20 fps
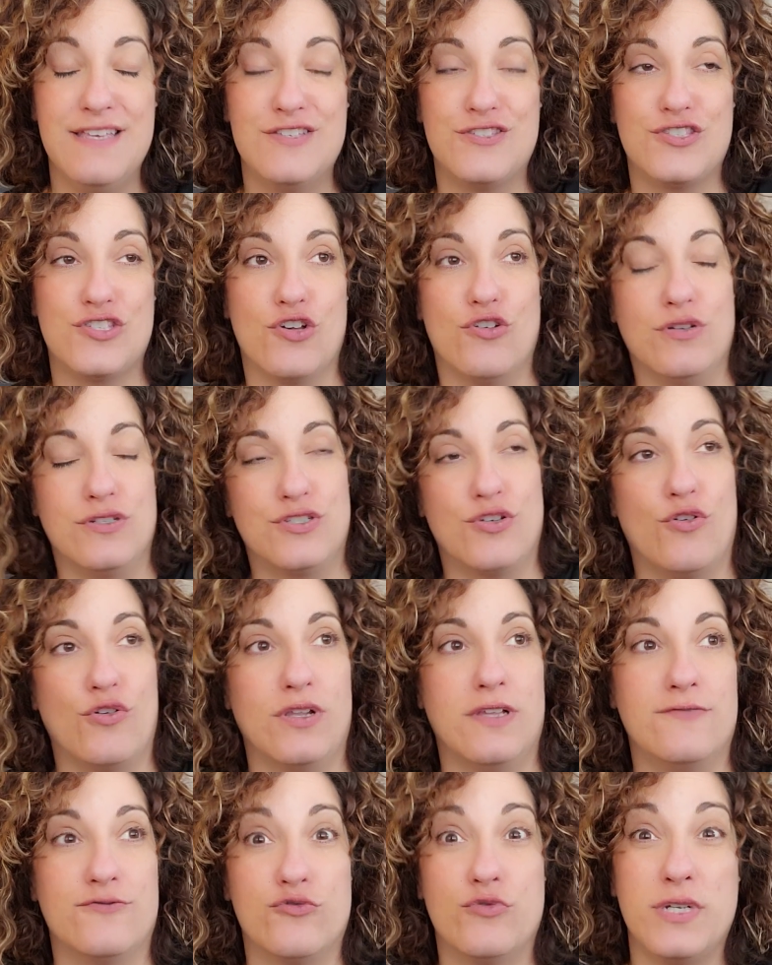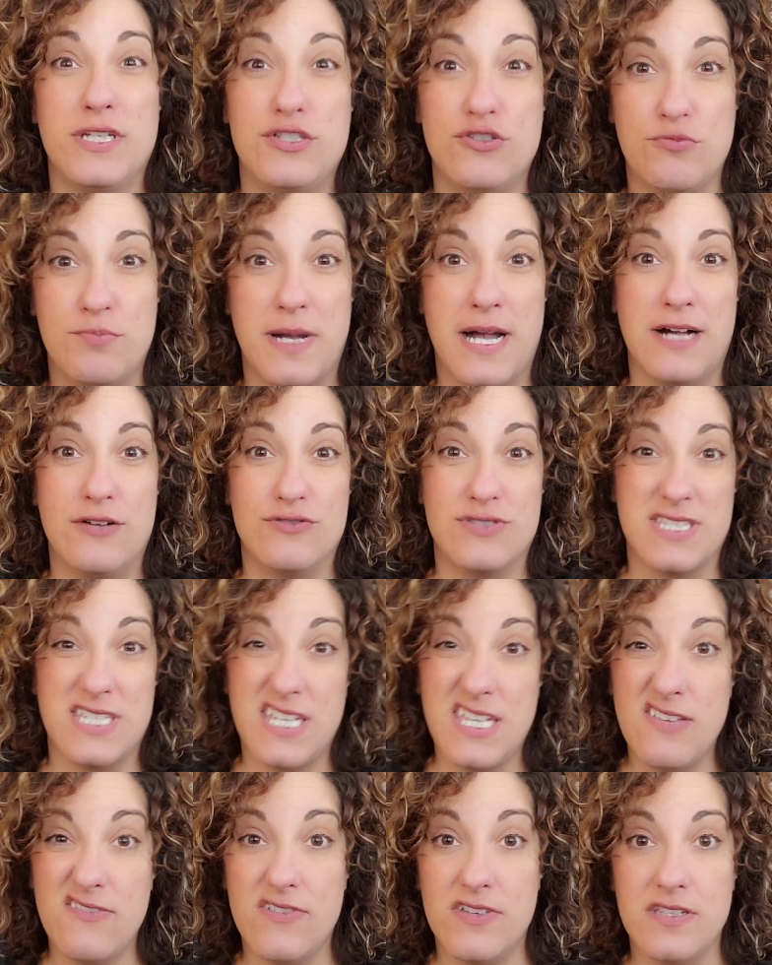So a total of 22 pounds
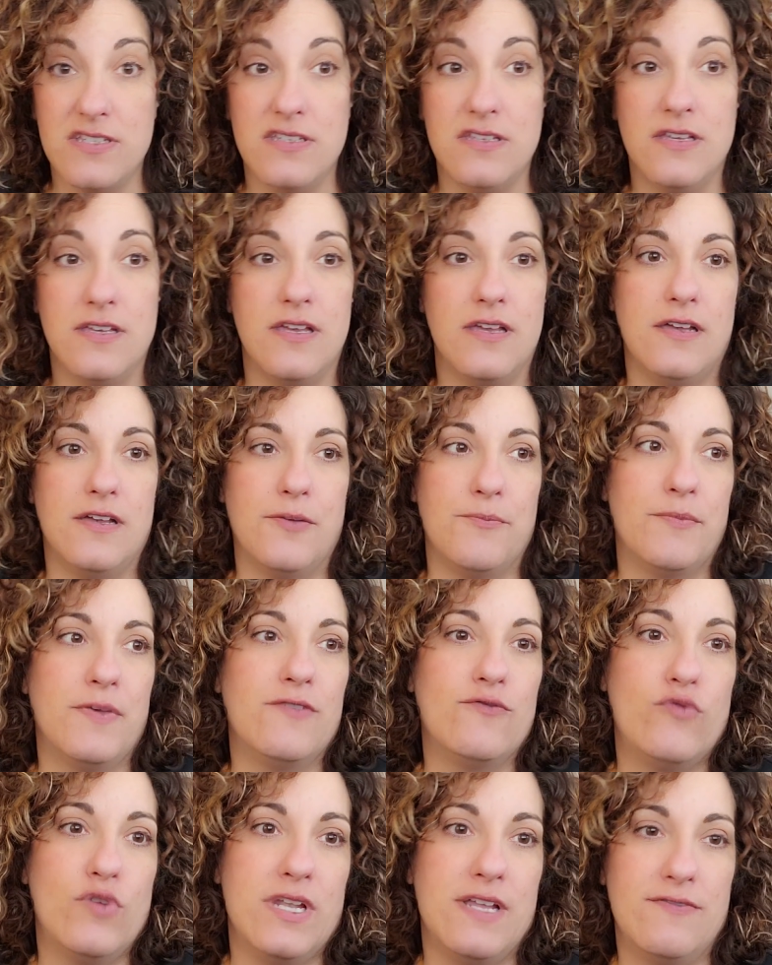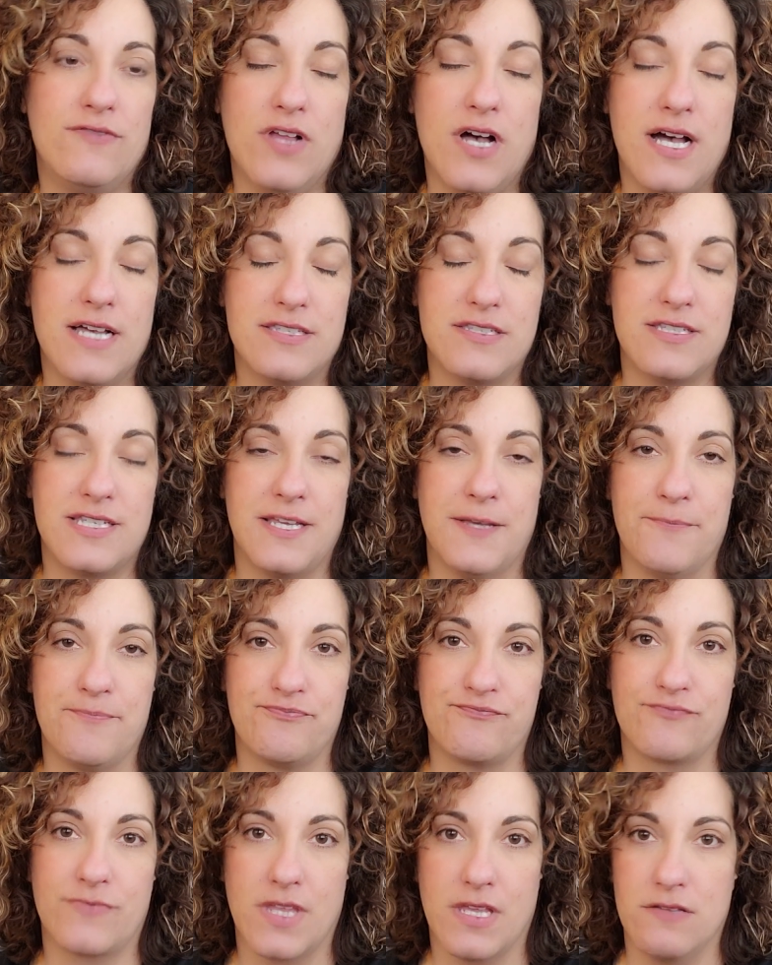even um, of what I've lost
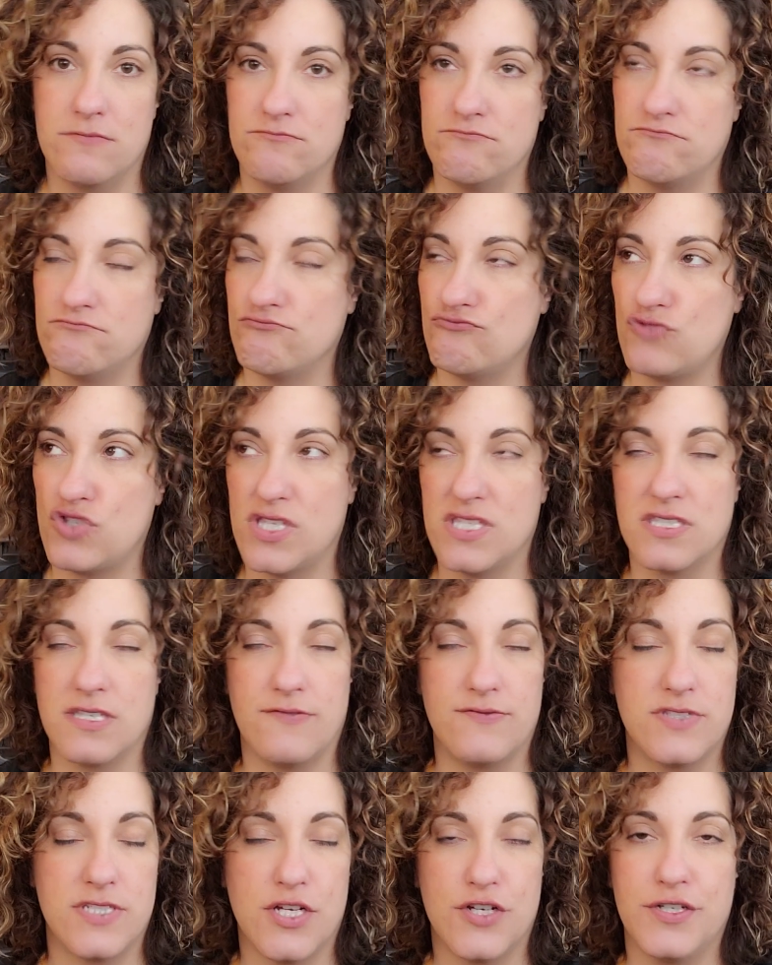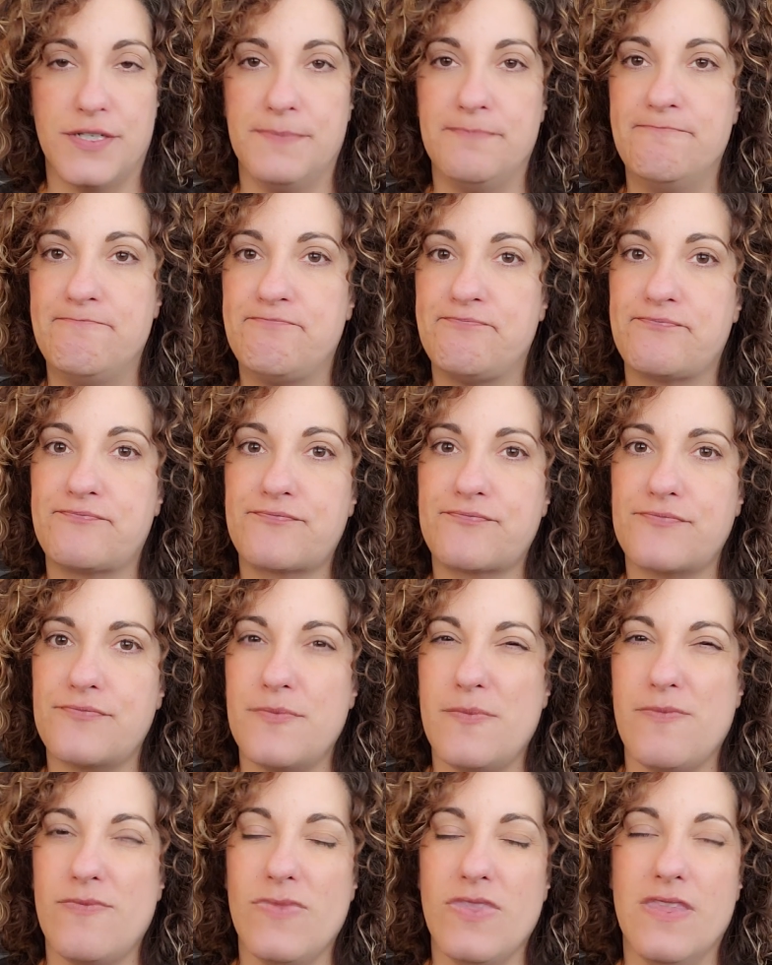since I've started.
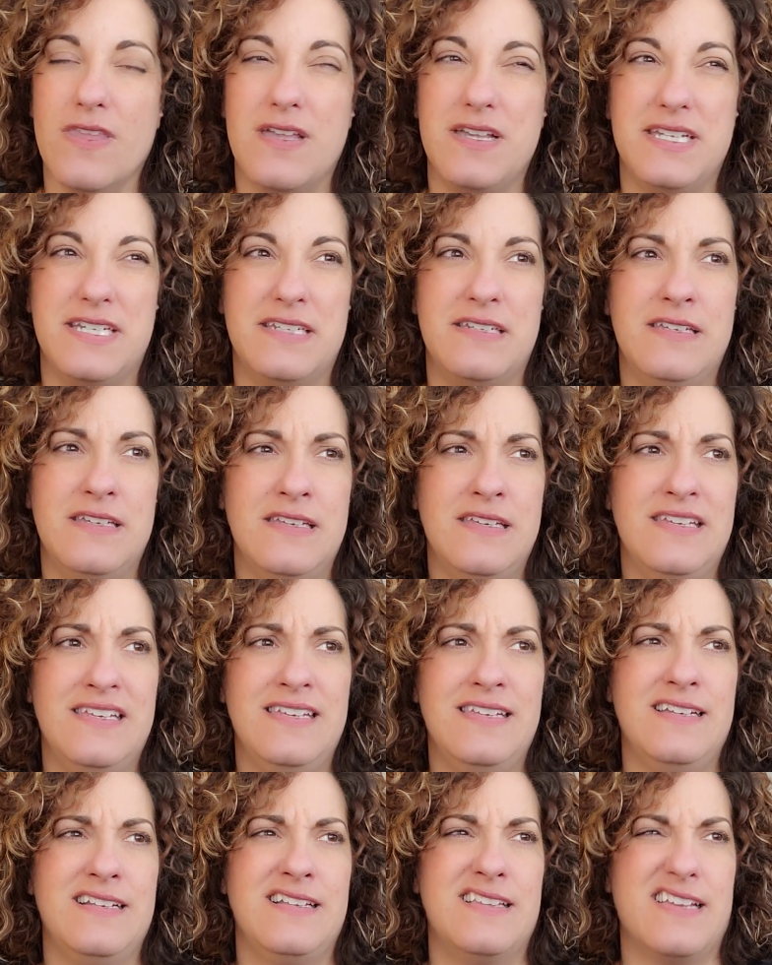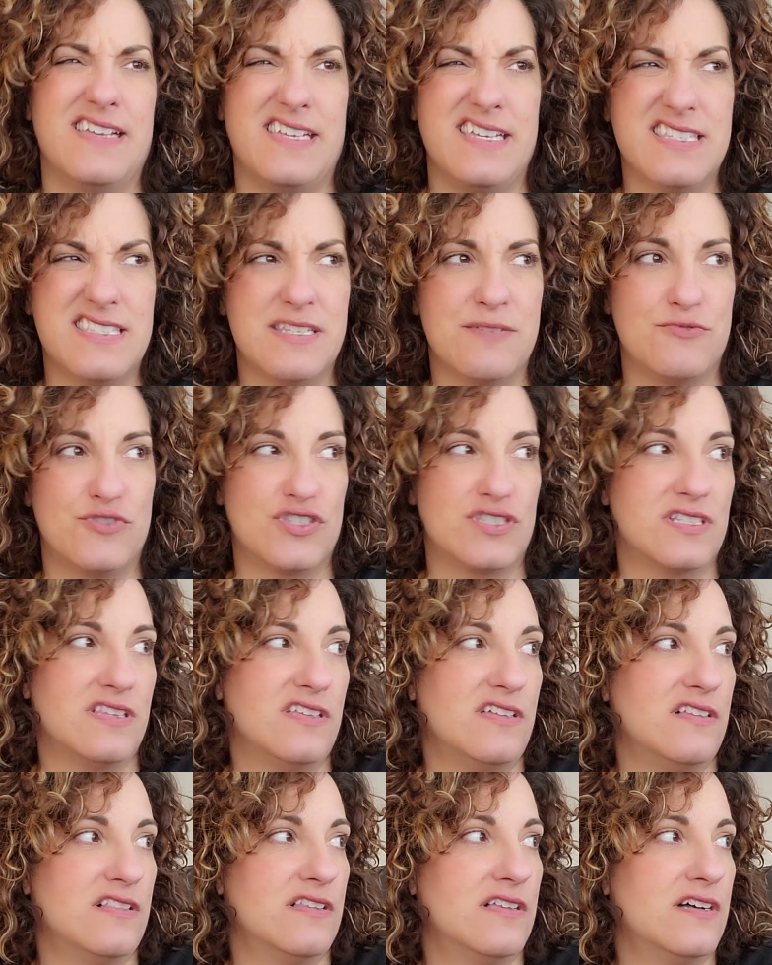And I guess I'm just a
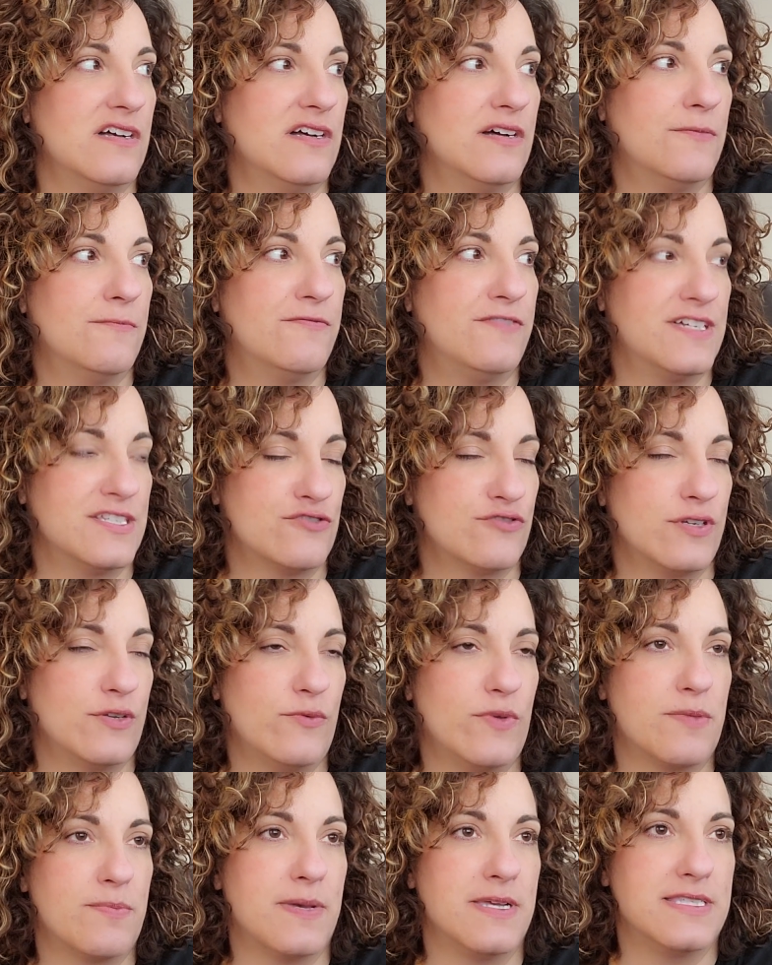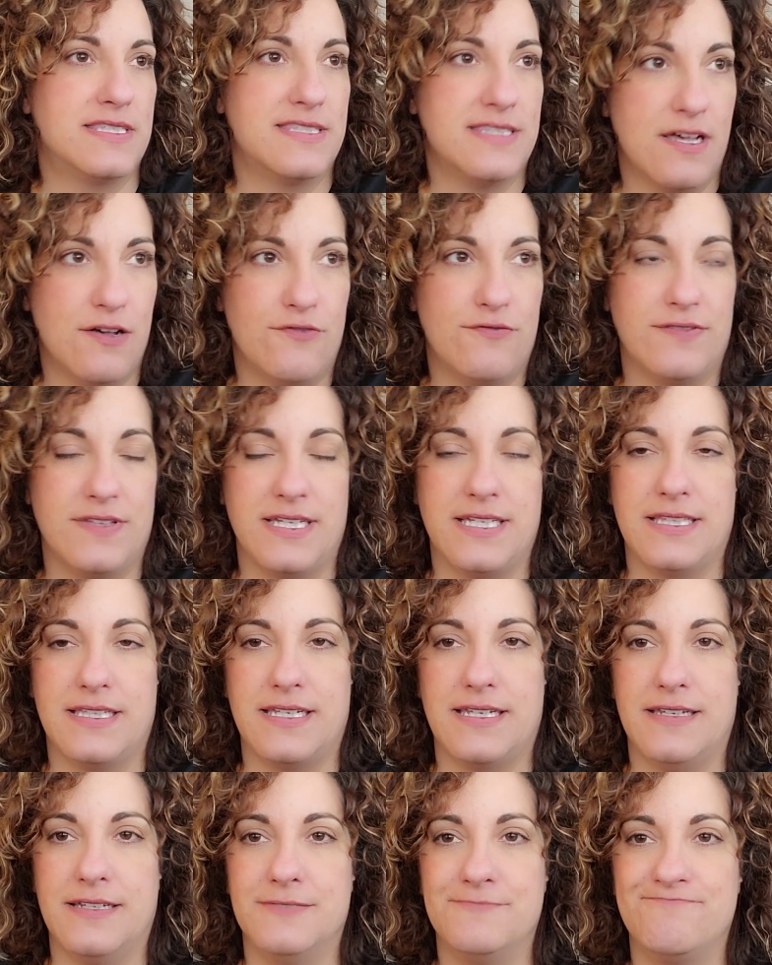little um, frustrated with myself
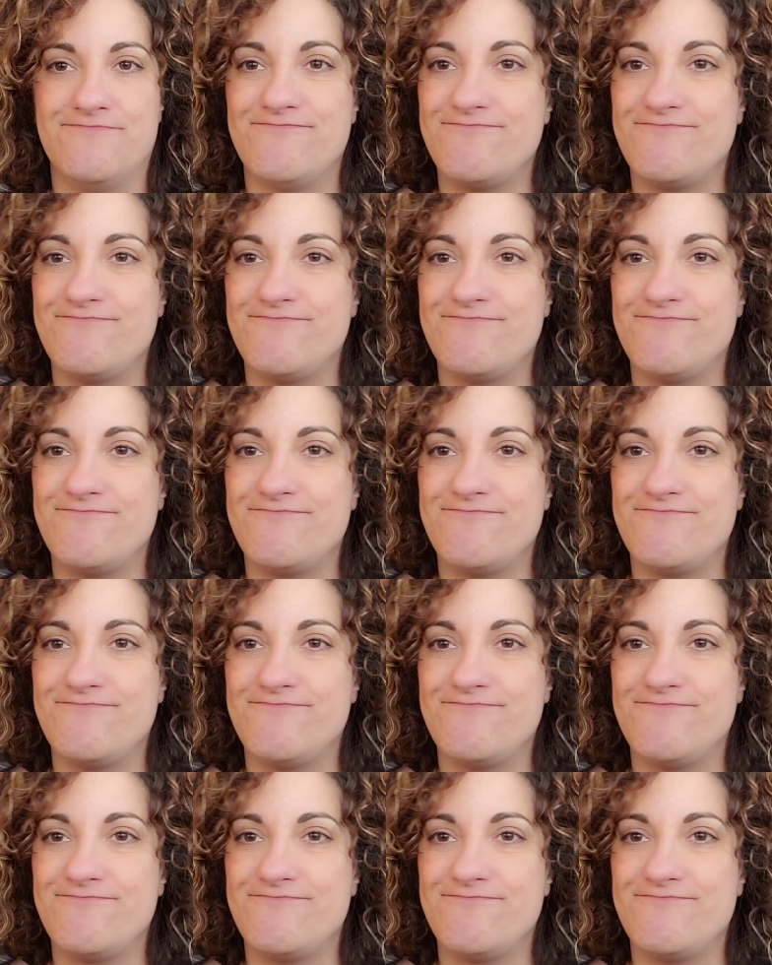lately.